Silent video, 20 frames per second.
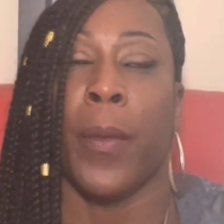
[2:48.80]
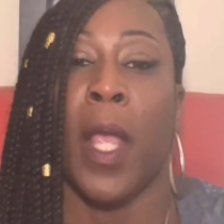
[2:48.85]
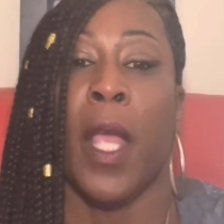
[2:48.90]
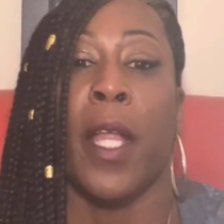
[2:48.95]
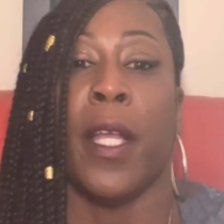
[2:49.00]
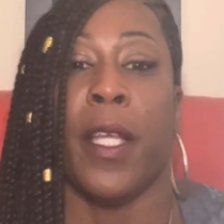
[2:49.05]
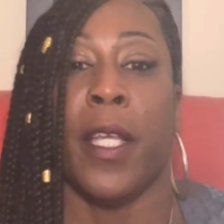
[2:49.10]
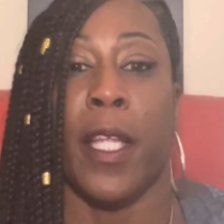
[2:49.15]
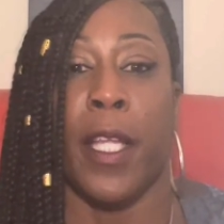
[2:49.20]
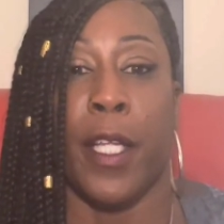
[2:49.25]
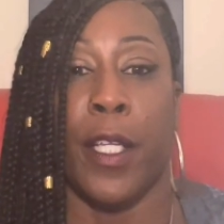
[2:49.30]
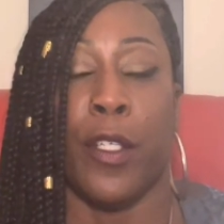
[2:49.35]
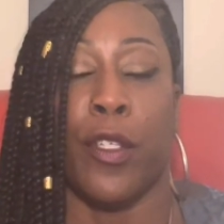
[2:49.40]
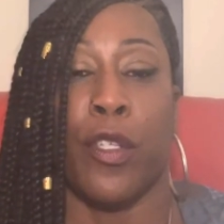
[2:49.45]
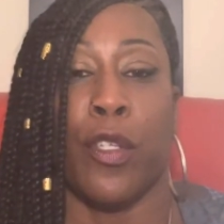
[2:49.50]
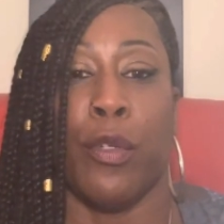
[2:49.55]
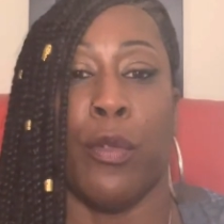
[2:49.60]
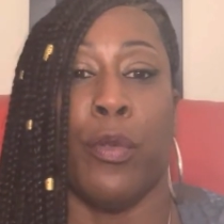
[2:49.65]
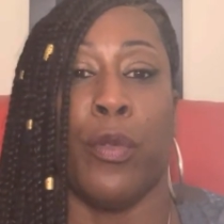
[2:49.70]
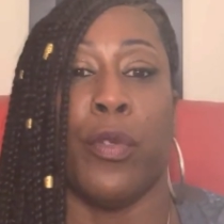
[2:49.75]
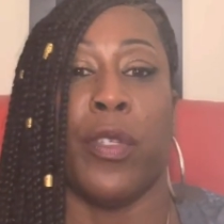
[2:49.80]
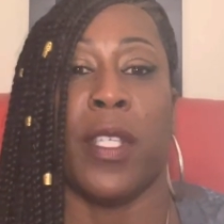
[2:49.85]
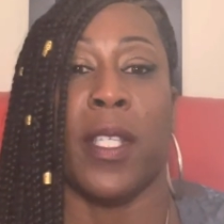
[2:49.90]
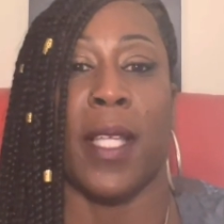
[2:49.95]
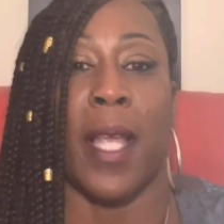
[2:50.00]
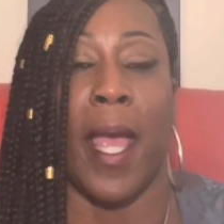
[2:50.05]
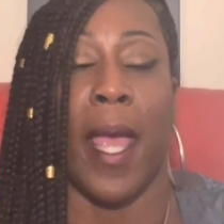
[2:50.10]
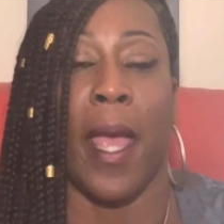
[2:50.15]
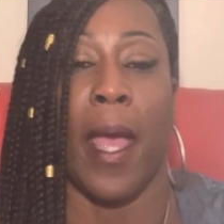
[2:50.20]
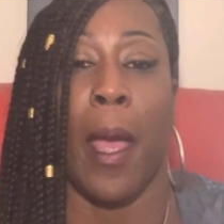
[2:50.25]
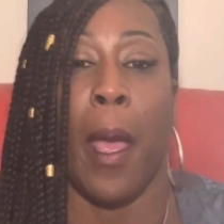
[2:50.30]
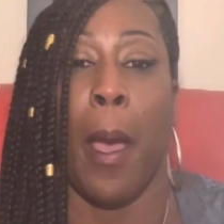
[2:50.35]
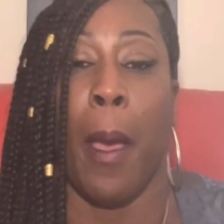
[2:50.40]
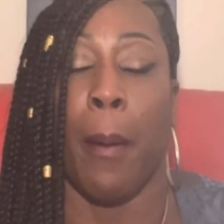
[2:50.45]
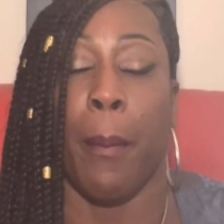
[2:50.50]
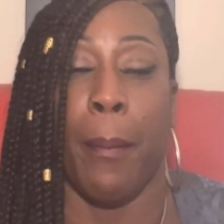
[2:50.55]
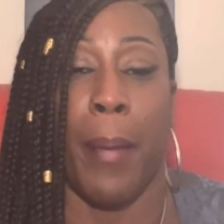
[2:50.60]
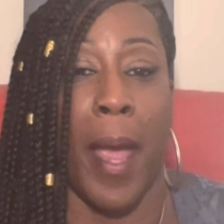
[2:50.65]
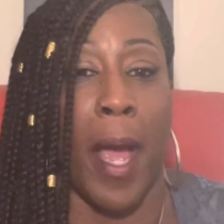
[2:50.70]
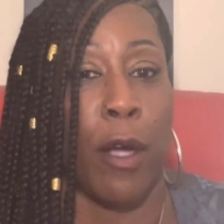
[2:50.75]
need to set
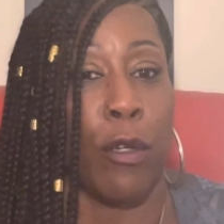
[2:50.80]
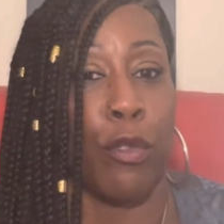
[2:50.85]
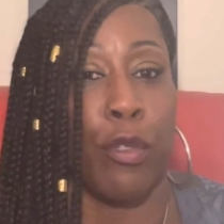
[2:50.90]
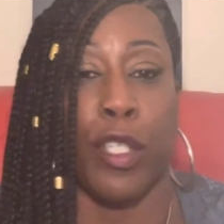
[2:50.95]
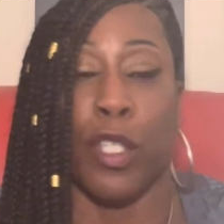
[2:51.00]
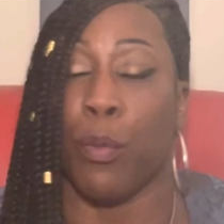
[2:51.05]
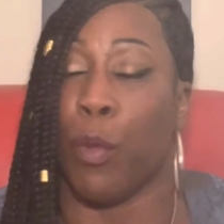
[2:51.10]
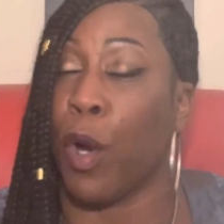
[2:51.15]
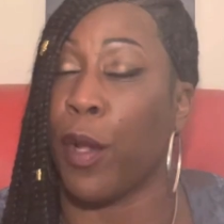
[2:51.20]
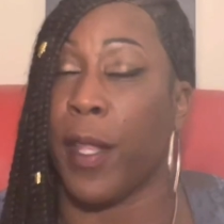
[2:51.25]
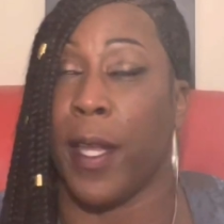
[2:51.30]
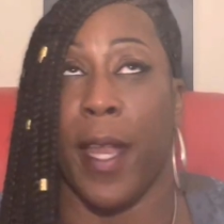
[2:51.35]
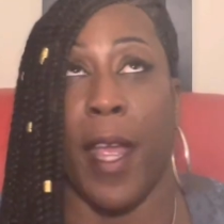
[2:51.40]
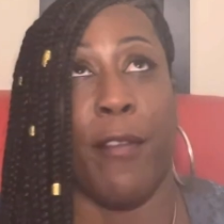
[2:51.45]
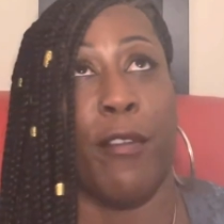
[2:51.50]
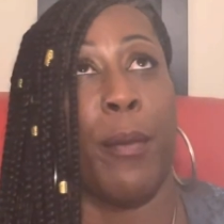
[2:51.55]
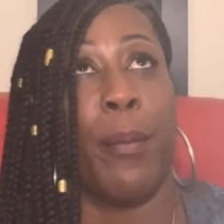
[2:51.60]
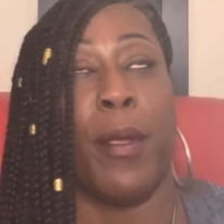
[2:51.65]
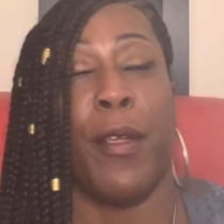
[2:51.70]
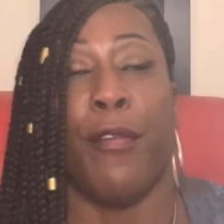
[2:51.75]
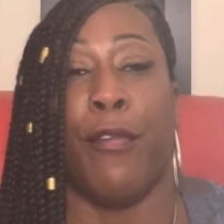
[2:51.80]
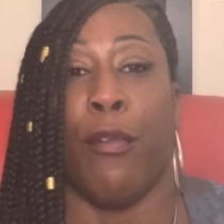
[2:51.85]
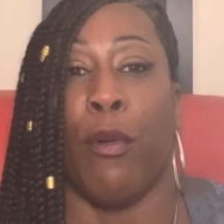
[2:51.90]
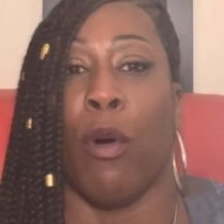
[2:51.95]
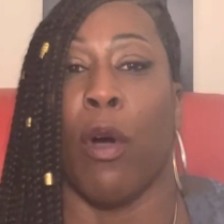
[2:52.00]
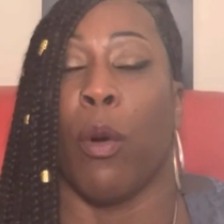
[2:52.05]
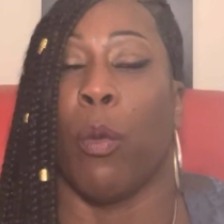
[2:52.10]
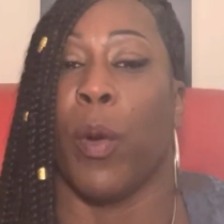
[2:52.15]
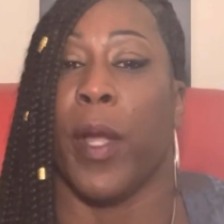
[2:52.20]
boundaries more than ever before.